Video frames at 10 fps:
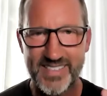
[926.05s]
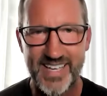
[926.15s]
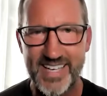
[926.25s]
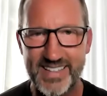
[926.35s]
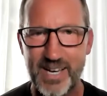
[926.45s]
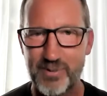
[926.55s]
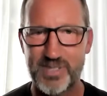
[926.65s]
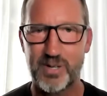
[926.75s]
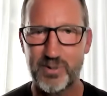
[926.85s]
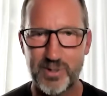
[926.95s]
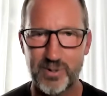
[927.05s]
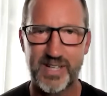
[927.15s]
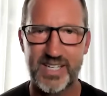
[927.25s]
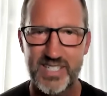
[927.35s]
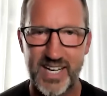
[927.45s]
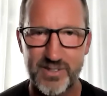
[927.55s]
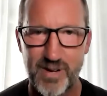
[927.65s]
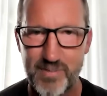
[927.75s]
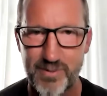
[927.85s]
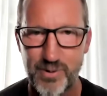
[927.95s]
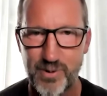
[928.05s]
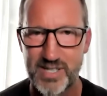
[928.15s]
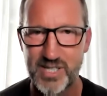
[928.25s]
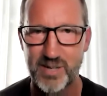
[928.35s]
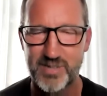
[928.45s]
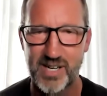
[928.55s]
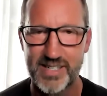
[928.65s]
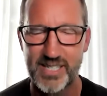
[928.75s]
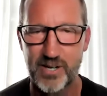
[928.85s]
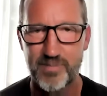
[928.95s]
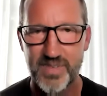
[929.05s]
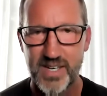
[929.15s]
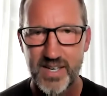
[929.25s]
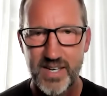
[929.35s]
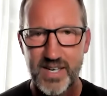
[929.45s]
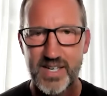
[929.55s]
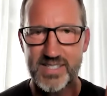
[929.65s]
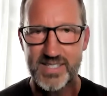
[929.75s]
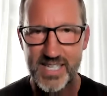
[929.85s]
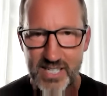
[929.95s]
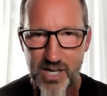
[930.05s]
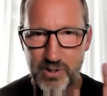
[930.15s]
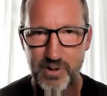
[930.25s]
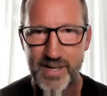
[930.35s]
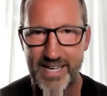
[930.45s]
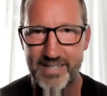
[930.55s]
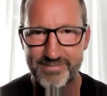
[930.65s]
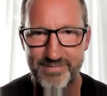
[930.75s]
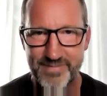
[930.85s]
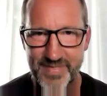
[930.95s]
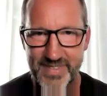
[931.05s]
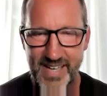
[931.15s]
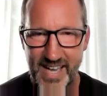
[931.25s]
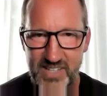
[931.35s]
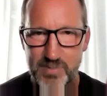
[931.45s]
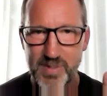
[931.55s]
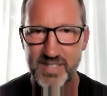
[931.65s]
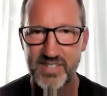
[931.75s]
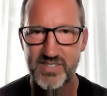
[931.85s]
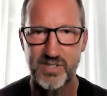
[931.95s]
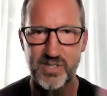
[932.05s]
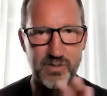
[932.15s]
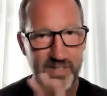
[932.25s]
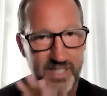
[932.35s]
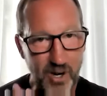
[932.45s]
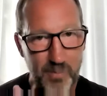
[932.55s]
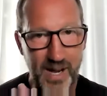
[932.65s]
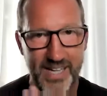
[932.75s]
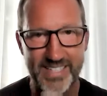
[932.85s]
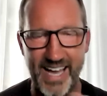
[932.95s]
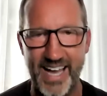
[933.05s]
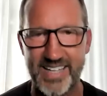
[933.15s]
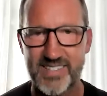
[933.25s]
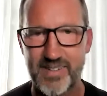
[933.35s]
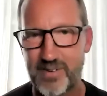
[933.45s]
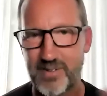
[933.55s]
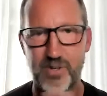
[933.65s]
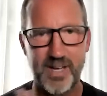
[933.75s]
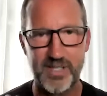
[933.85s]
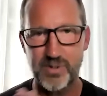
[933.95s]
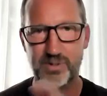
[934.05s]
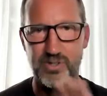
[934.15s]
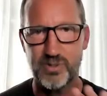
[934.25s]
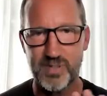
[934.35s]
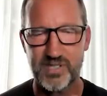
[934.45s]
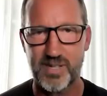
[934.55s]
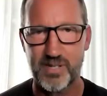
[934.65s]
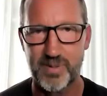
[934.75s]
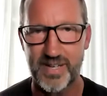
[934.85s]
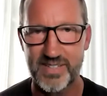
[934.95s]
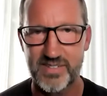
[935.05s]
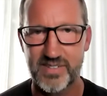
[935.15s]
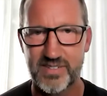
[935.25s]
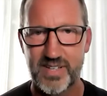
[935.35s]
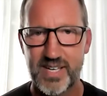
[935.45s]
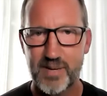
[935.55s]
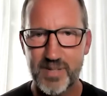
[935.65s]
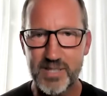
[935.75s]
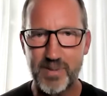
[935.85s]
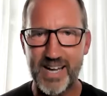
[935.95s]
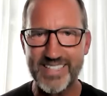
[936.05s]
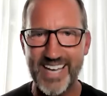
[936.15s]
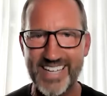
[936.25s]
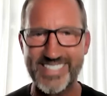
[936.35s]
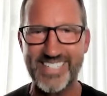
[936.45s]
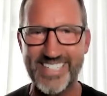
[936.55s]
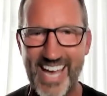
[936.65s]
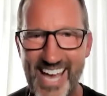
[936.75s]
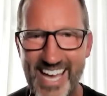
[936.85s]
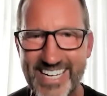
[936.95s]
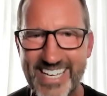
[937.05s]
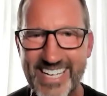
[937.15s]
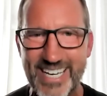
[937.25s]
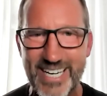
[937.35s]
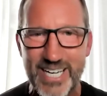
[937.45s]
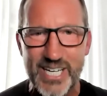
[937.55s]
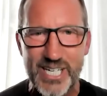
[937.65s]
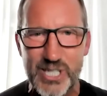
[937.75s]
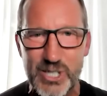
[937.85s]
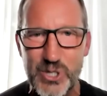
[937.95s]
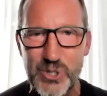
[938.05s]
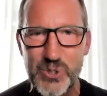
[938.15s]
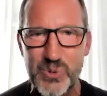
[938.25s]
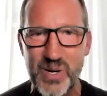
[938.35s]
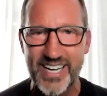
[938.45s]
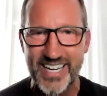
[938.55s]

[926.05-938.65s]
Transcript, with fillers: thing that was so cool, I checked right before I jumped on here Seek Go Create has been listened to via our podcast. I don't know about YouTube and some other places, but the podcast in 82